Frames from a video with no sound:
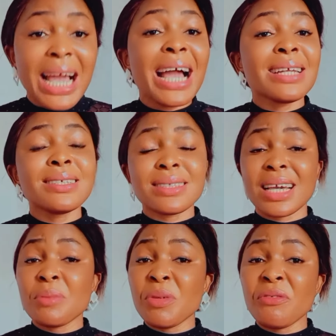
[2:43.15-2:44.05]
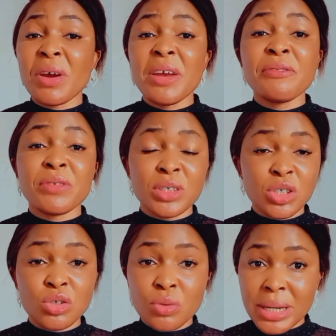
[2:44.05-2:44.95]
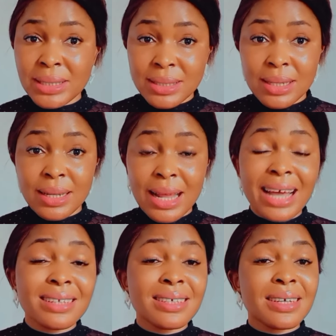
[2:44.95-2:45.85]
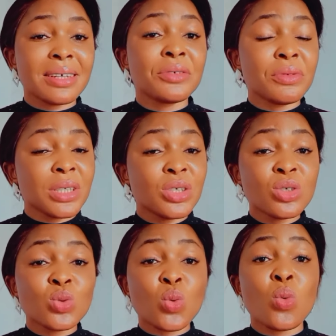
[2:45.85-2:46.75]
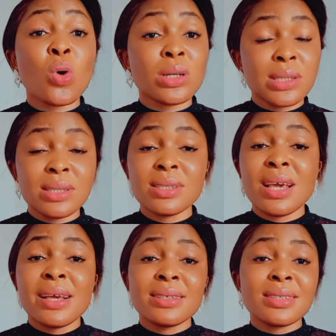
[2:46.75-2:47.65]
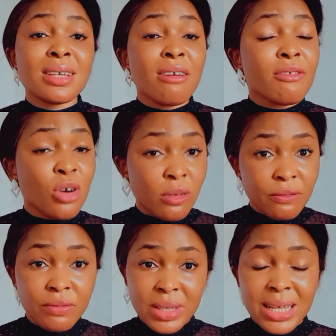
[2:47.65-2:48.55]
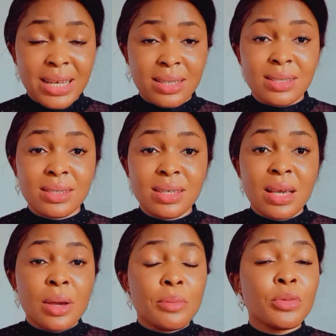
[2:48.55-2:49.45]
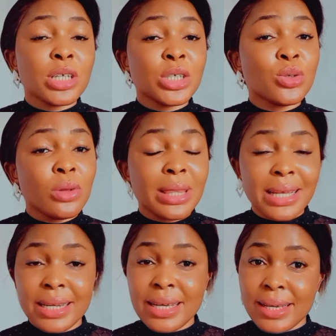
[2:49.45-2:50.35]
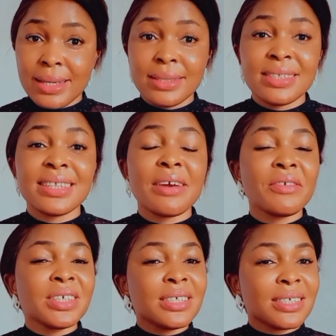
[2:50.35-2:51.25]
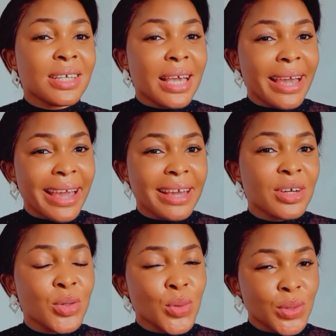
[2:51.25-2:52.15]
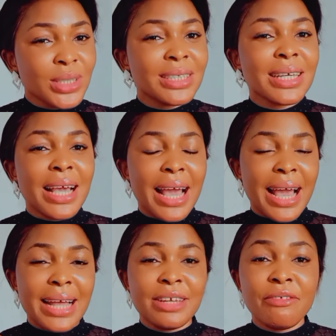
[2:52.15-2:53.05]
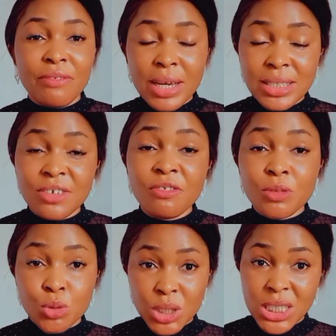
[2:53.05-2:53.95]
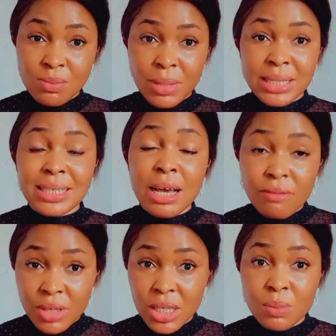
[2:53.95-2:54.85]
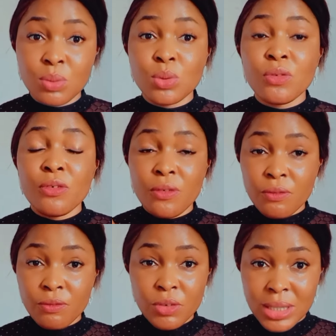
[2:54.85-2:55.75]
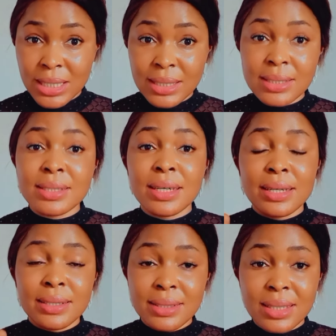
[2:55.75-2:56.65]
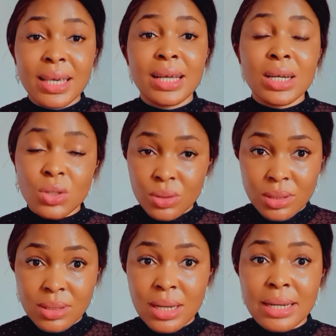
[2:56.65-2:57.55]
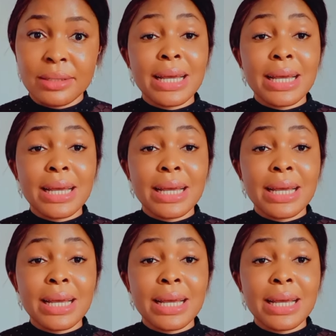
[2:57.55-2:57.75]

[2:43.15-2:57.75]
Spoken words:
And it can be very frustrating and can reduce one's self-confidence. But the good thing is there is a good and effective treatment available for this skin concern.